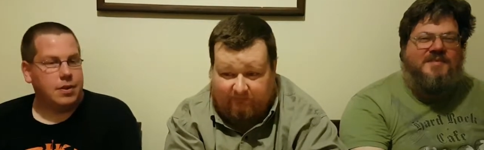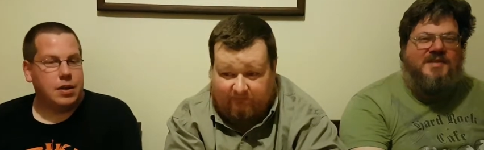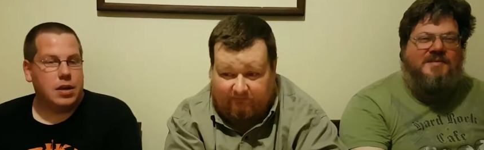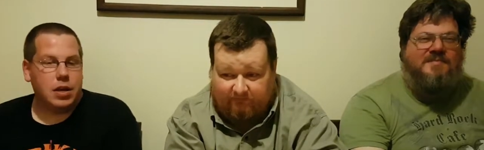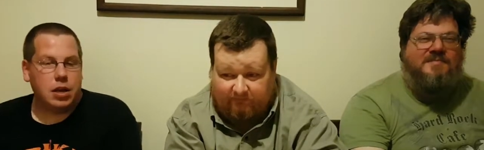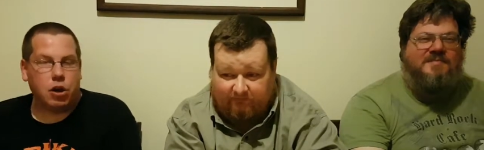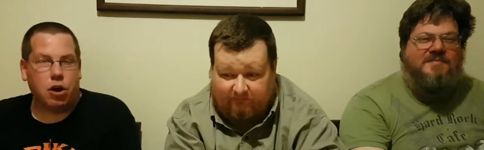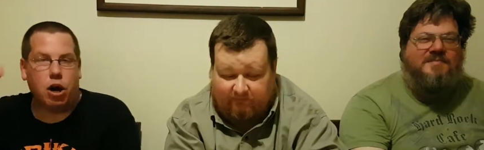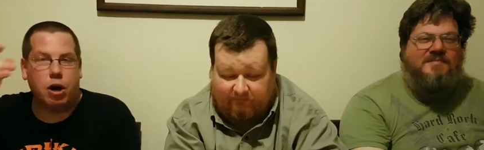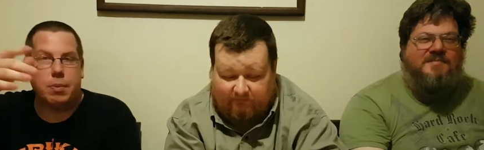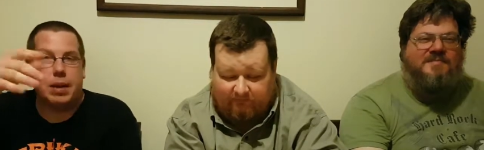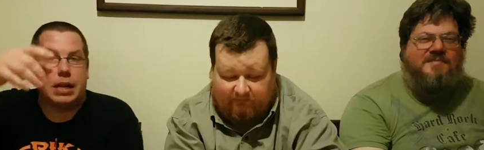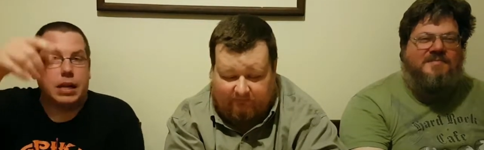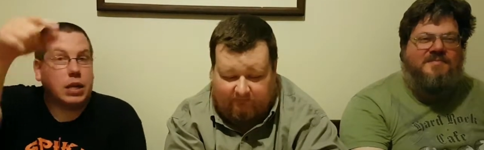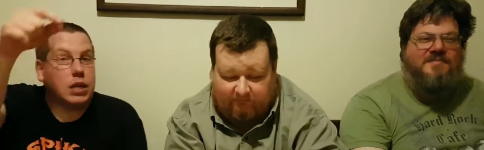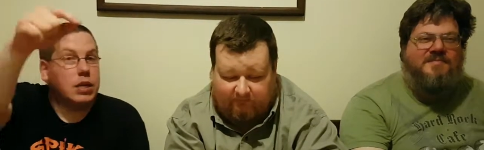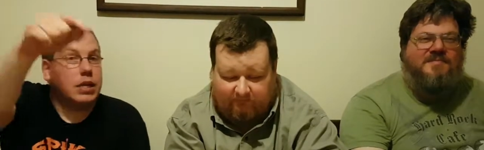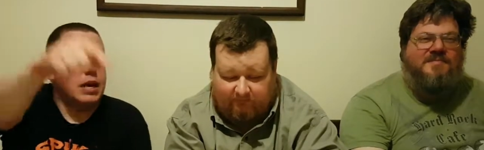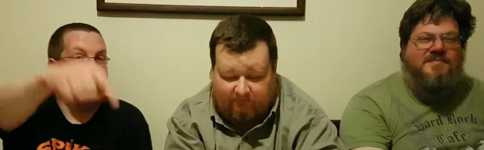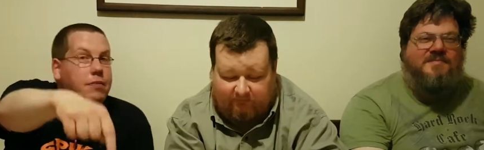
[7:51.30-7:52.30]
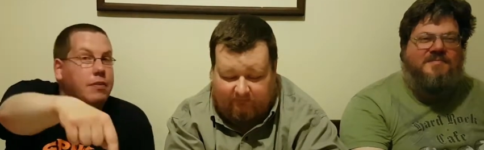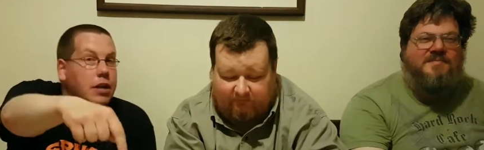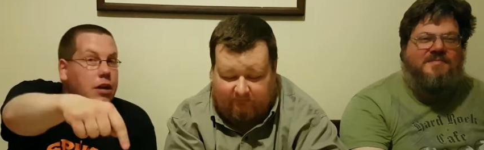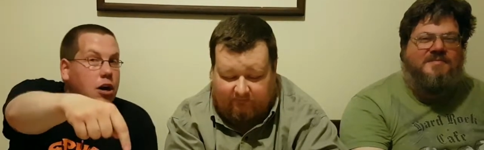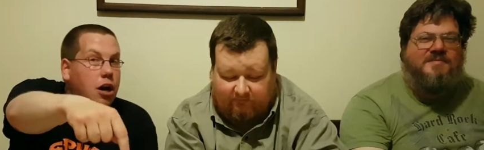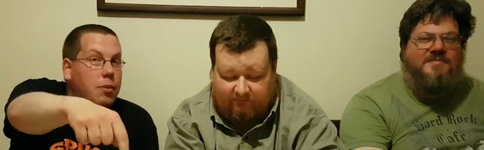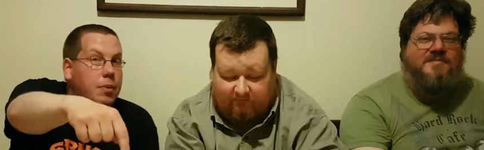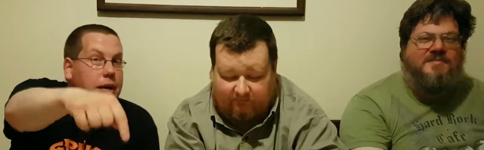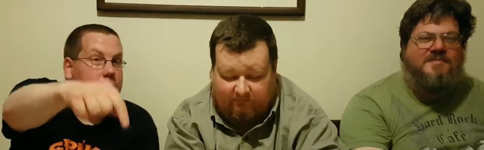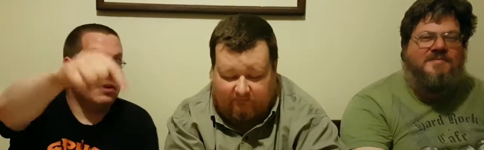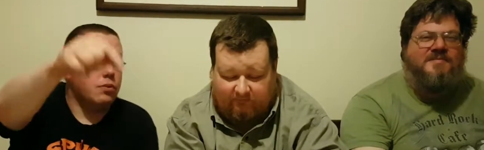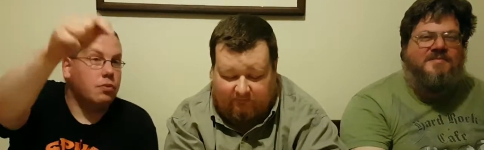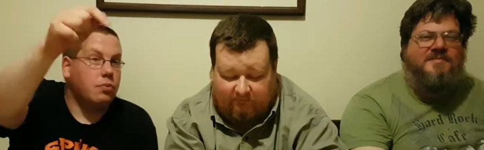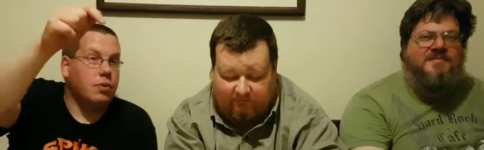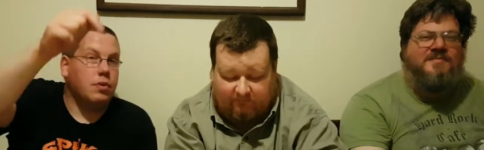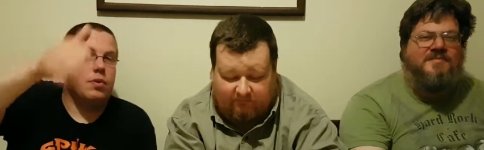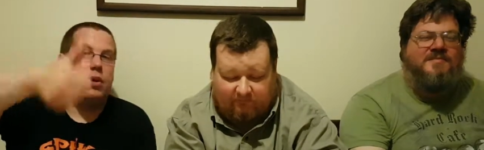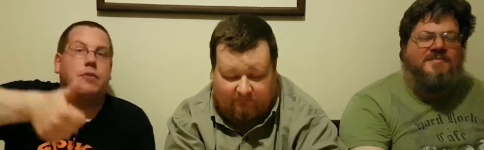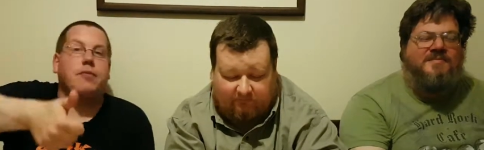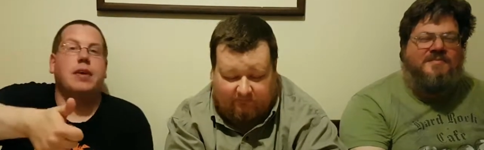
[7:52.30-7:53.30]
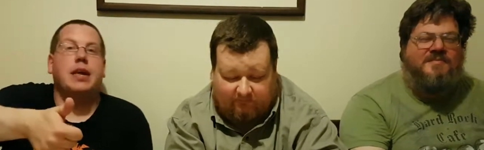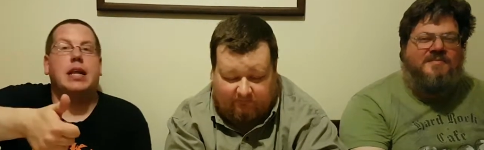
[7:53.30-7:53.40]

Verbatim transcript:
Speaker 1: Yep. Comment. Definitely comment. We love